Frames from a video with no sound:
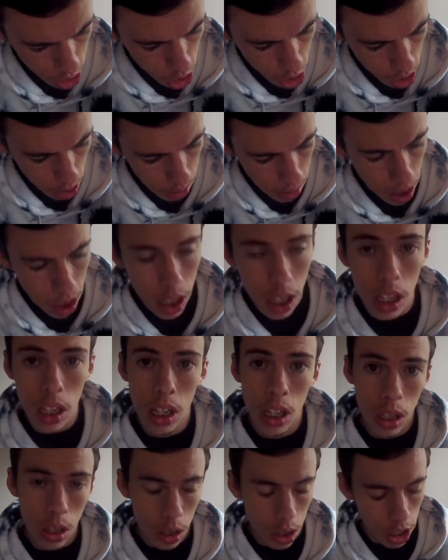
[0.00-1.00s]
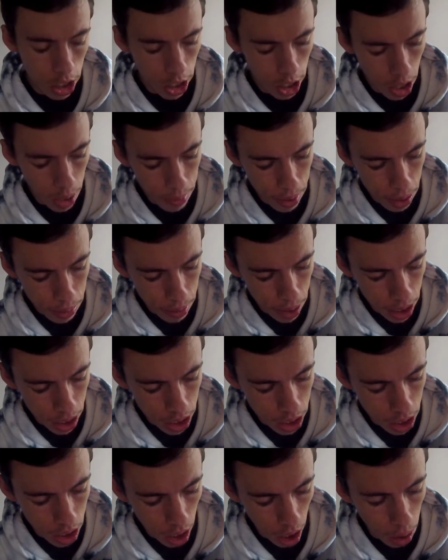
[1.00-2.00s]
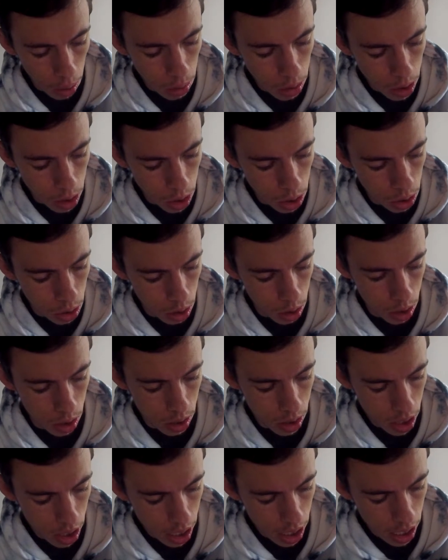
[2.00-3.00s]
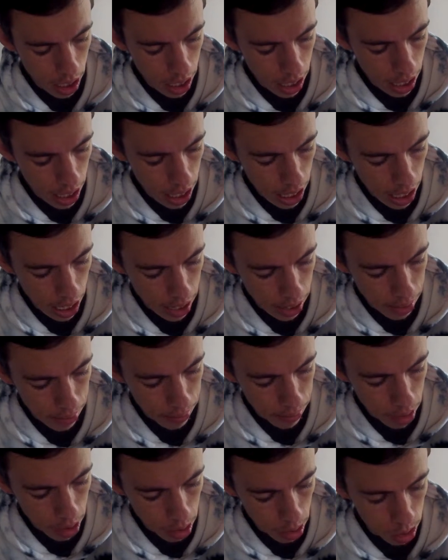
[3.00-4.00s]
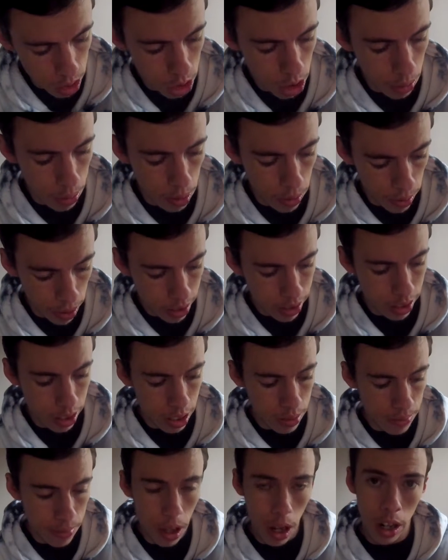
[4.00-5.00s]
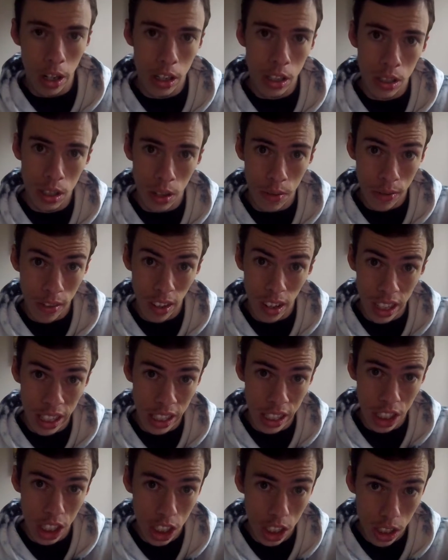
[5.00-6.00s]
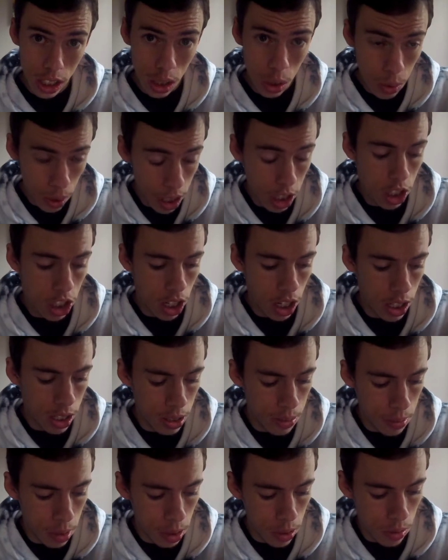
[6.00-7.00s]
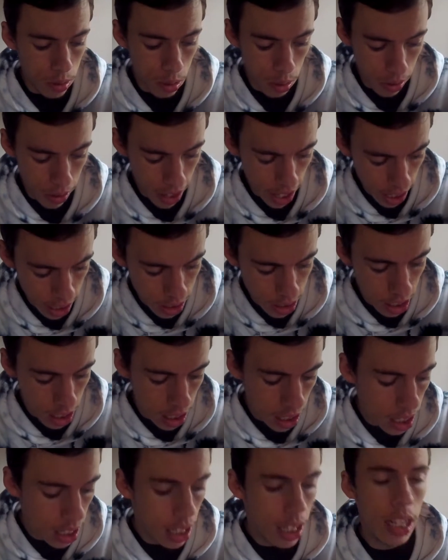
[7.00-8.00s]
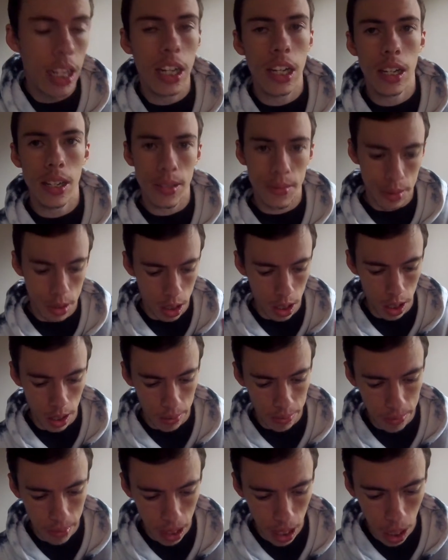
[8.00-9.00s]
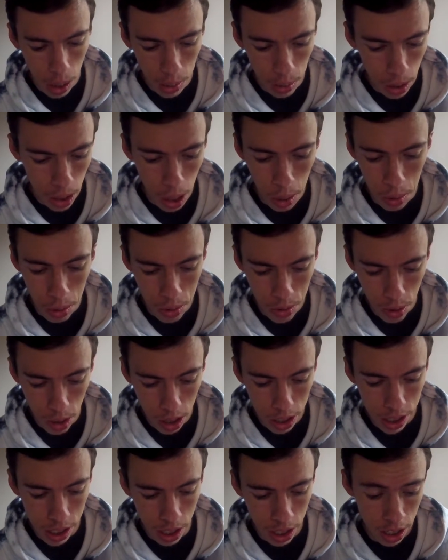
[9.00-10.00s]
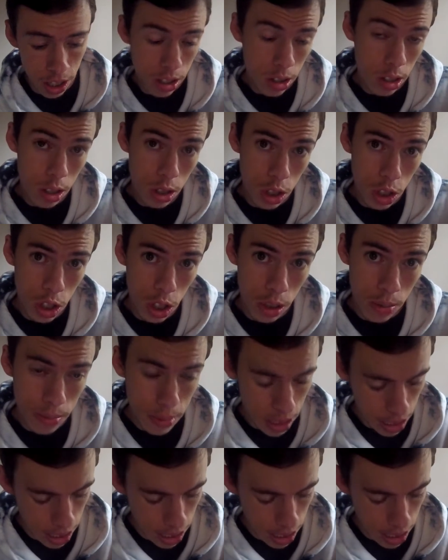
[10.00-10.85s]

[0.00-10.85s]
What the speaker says: Chop, Dynamic Punch. I would use Cross Chop and Rock Slide only because they're really quick charge moves with counter. So I will go with Rock Slide and Cross Chop.